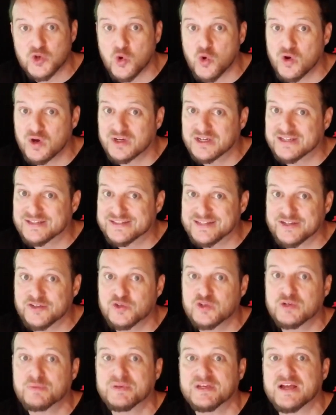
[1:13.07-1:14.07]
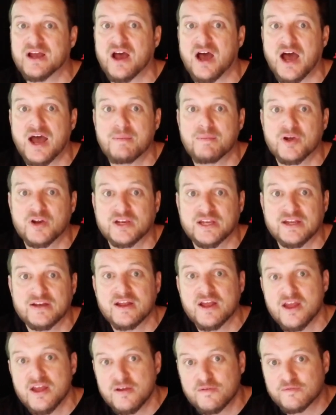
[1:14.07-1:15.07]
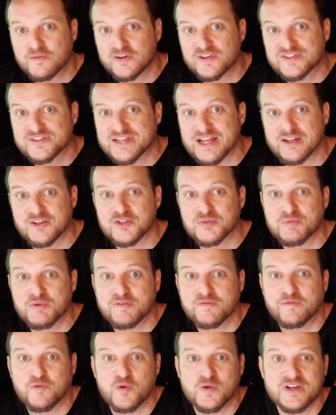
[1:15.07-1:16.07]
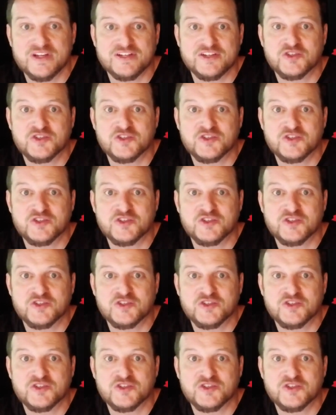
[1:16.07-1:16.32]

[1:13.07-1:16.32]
or continuing to be a hot market for sellers moving forward into